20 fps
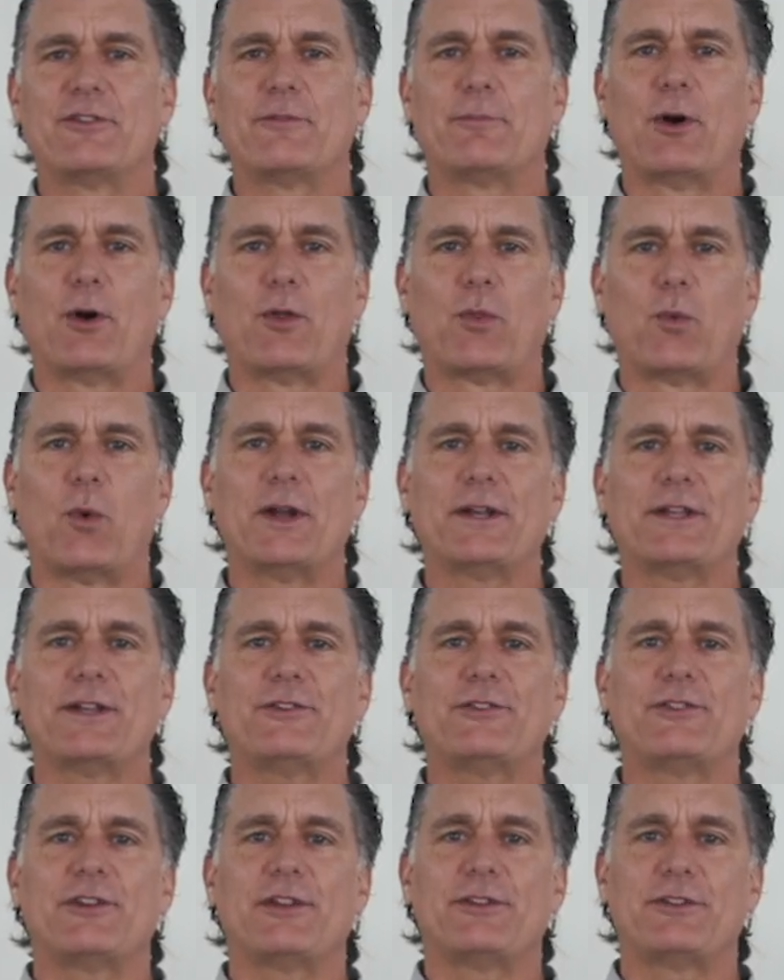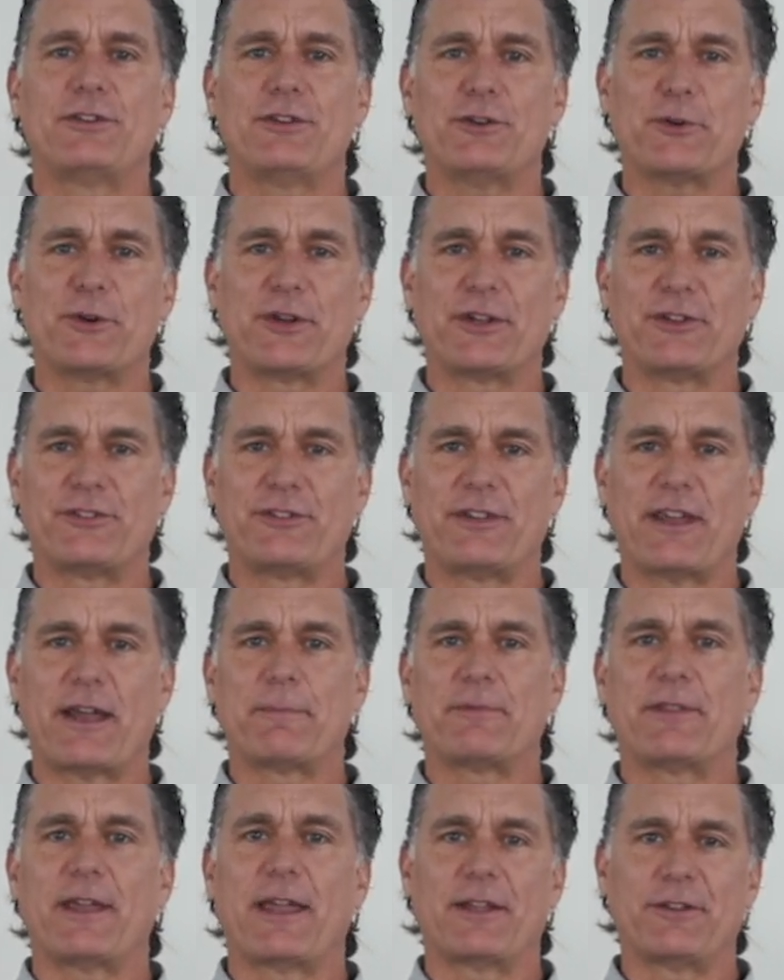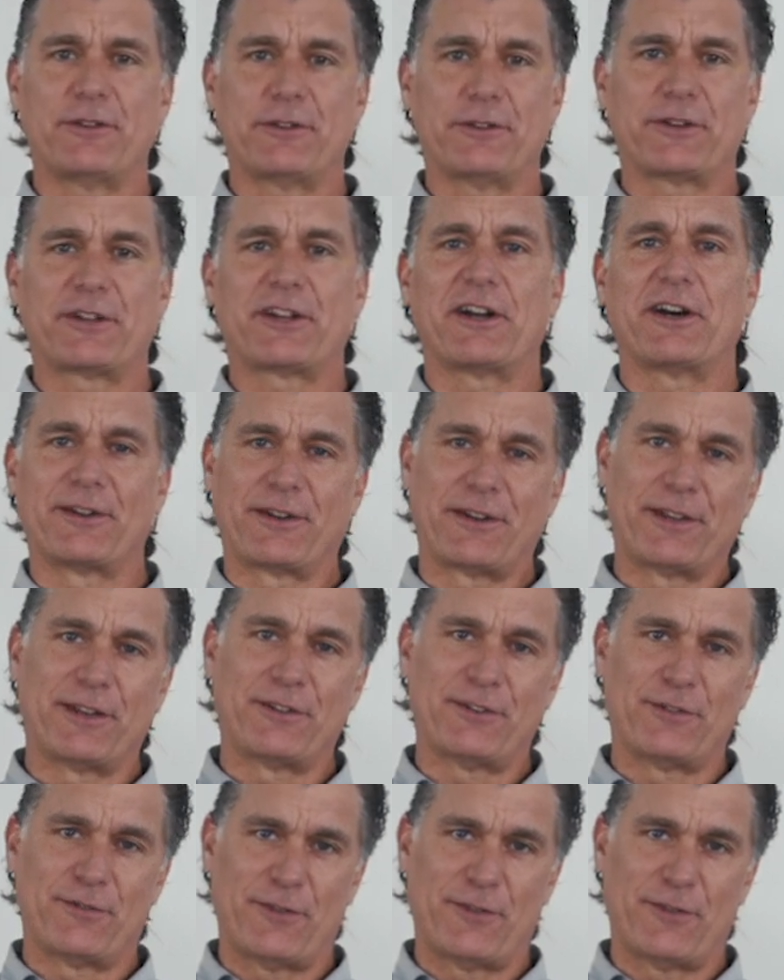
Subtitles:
of both 1 inch and 2 inch depth annular cutter kits